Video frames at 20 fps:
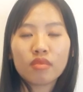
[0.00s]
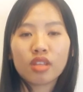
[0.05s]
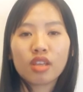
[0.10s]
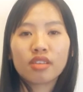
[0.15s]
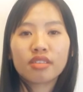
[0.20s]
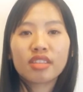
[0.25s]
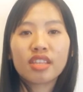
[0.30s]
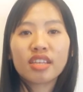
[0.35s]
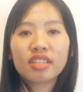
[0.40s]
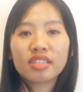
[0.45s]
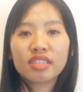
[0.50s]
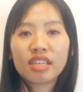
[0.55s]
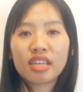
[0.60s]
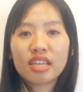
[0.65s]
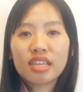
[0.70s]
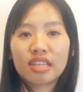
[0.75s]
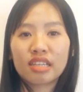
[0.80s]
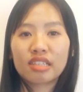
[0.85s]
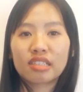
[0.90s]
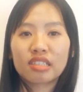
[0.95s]
this
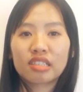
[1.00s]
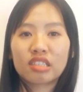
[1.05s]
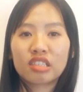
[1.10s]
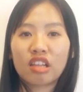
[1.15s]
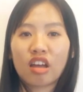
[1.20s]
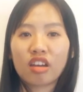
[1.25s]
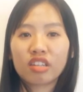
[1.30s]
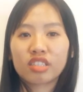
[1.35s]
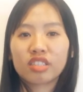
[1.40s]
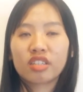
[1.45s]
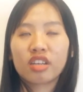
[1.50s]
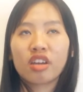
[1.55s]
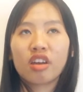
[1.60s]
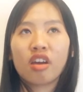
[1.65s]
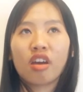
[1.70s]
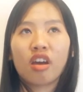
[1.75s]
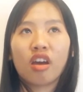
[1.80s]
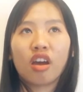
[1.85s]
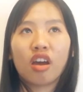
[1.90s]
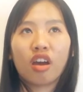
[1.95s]
is not
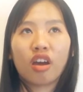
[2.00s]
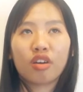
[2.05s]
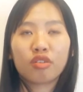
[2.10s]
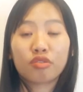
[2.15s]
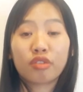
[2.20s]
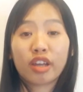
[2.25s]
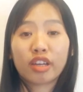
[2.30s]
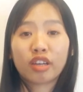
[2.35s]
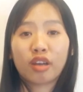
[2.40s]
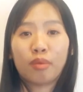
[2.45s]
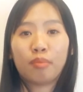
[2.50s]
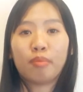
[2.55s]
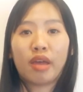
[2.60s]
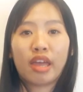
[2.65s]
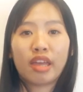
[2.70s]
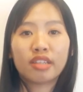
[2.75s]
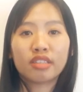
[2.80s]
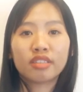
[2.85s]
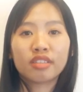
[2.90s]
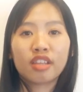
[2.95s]

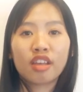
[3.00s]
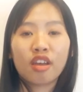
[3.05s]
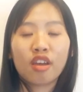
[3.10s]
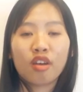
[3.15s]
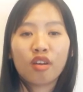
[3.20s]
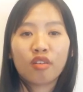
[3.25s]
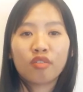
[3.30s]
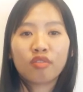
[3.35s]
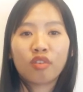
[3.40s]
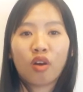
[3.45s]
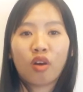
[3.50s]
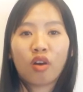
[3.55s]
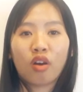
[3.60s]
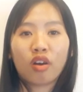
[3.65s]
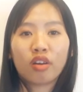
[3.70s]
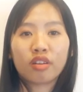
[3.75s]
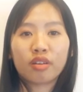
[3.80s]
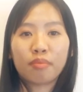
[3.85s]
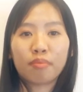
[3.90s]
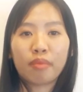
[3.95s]
recommended
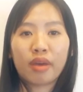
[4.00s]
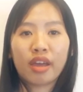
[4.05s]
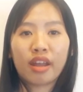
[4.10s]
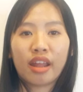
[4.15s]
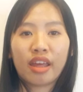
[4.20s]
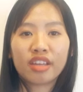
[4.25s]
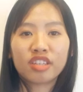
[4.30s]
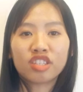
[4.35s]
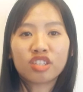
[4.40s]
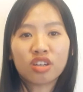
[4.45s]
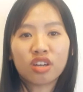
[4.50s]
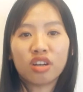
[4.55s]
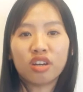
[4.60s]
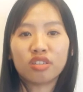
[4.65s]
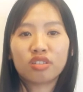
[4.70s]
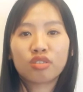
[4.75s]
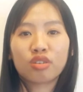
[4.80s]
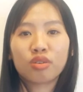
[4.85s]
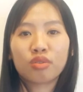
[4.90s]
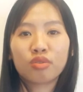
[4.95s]
for the
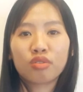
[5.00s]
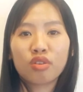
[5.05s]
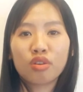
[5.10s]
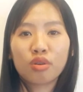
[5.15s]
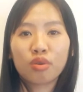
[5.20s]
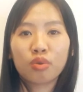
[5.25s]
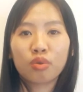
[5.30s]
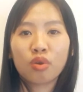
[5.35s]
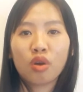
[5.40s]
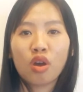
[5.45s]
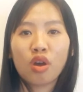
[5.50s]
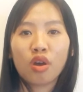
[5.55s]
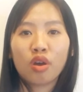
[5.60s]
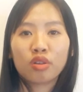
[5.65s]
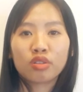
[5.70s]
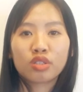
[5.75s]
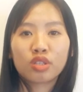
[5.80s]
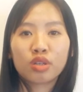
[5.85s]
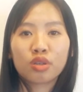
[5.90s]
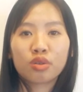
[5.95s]
manager to use
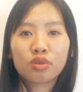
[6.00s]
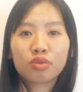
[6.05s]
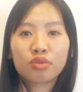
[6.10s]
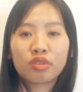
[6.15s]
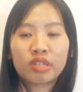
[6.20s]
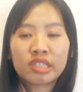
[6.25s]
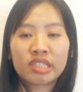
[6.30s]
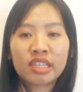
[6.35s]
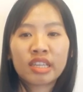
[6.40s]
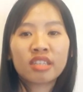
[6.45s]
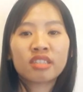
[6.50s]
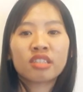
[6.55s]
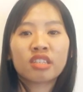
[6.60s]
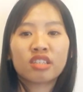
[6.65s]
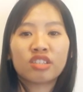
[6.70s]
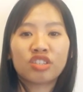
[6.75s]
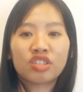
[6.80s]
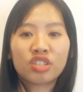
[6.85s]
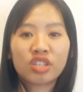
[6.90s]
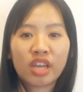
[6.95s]
to resist
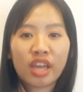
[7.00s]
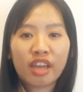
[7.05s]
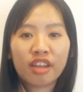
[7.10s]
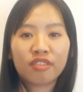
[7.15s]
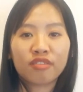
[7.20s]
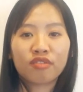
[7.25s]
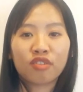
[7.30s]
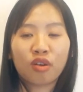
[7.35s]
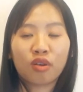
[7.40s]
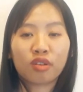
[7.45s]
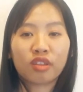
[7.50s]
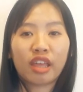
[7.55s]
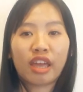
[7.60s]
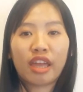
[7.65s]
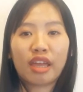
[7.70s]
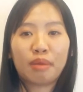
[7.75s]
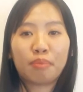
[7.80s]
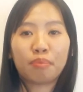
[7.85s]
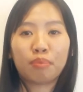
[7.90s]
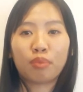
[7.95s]
change for
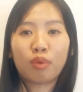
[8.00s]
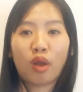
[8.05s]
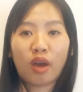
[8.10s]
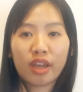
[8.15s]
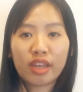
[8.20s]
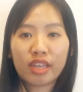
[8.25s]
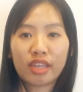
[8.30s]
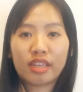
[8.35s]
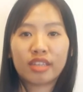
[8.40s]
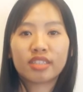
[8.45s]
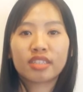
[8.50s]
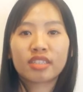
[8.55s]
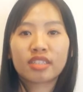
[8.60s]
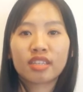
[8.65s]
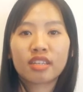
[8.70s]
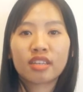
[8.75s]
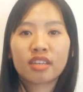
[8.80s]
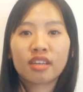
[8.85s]
their employees.